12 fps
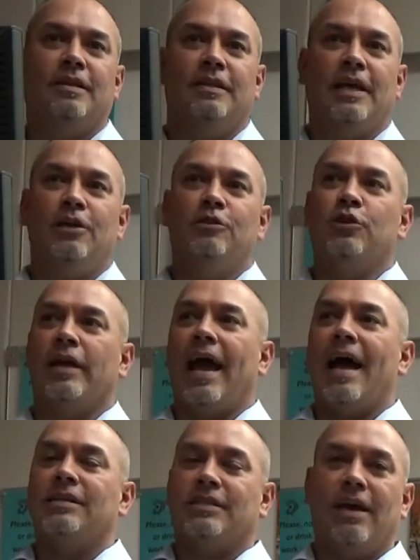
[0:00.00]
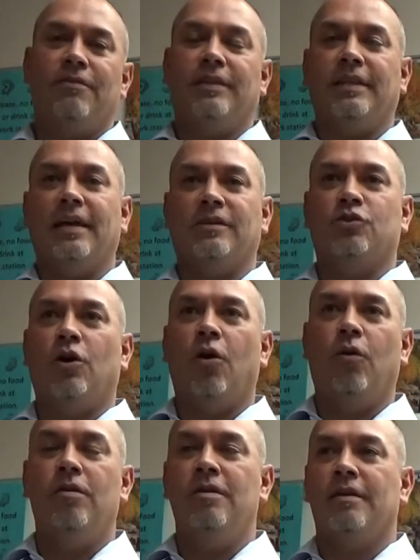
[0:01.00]
They usually ask everything.
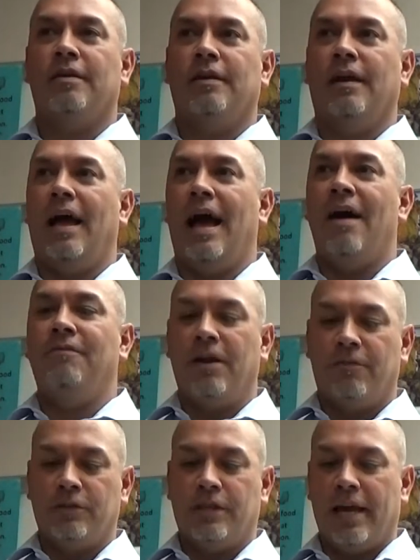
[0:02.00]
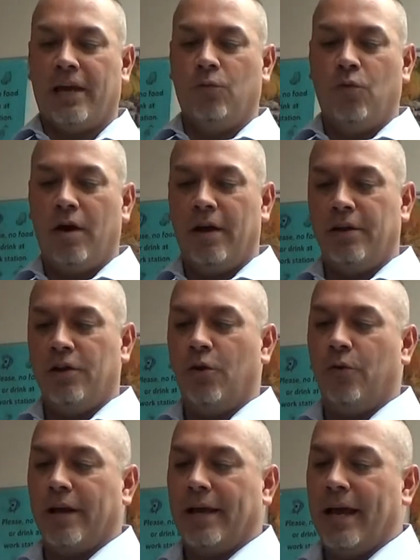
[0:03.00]
So I've never taken one, in
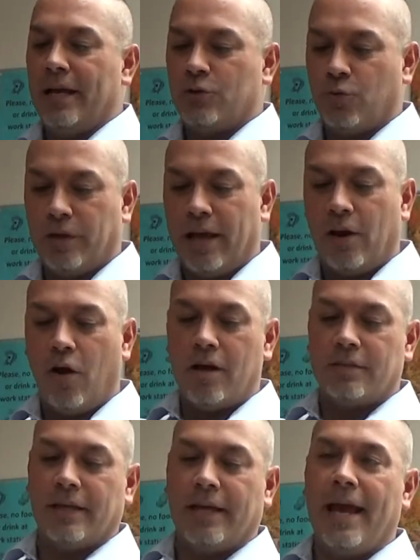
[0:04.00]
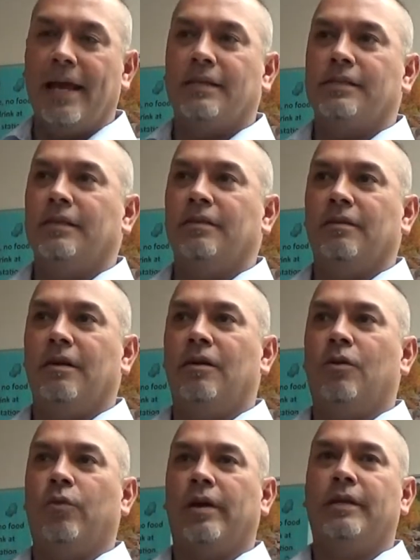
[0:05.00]
a case where they lost the case and
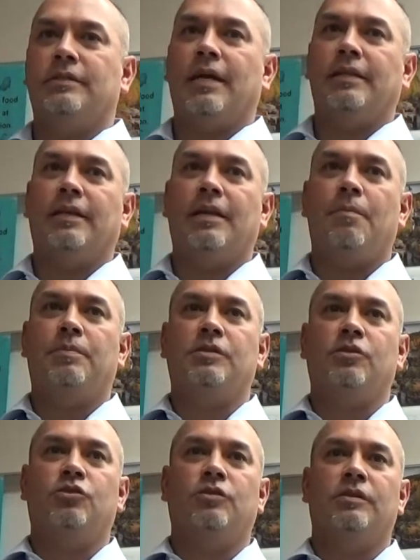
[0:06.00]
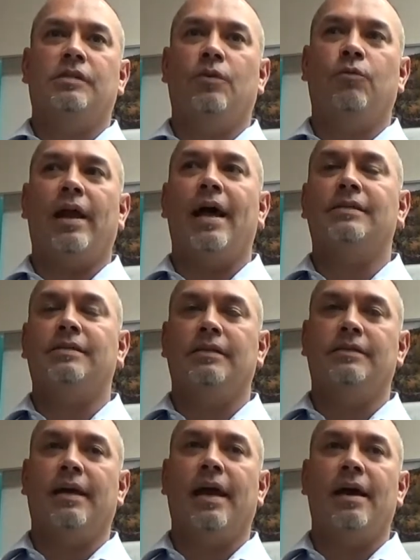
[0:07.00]
we're gonna take the deposition to see what
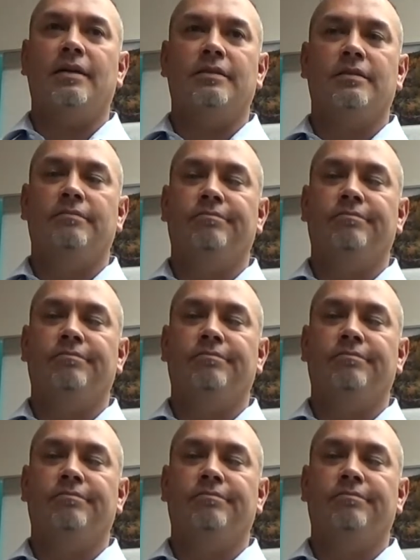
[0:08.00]
assets he has.